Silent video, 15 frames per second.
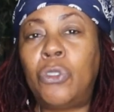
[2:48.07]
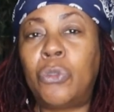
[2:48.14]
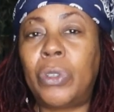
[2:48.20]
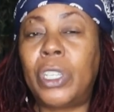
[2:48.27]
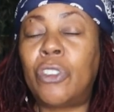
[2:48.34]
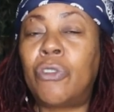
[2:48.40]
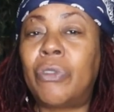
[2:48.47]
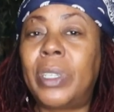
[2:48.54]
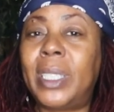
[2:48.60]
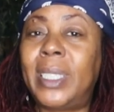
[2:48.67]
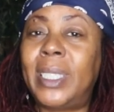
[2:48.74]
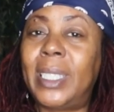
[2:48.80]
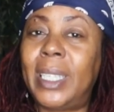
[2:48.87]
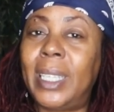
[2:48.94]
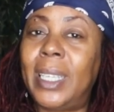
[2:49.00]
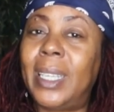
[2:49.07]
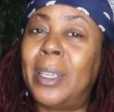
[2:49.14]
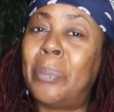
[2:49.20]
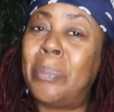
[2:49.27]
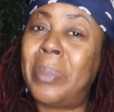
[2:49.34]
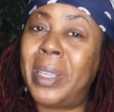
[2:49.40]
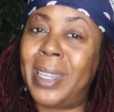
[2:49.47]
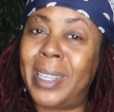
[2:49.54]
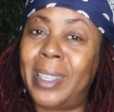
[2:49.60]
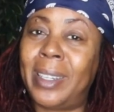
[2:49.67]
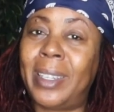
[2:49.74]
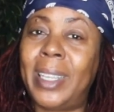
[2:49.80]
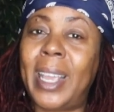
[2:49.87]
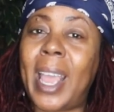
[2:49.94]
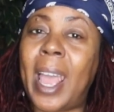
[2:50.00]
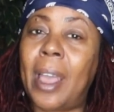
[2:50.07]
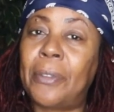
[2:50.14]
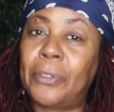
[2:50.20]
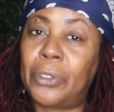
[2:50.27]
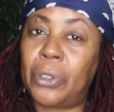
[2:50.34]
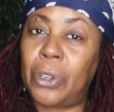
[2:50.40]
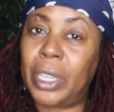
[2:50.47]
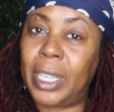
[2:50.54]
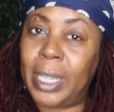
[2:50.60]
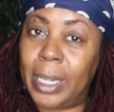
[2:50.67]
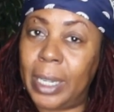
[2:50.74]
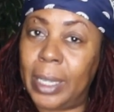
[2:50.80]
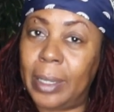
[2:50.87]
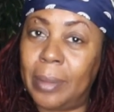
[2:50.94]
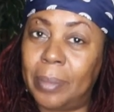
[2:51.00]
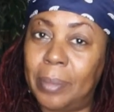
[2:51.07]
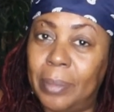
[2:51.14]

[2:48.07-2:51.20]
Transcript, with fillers: drink green tea immediately after eating.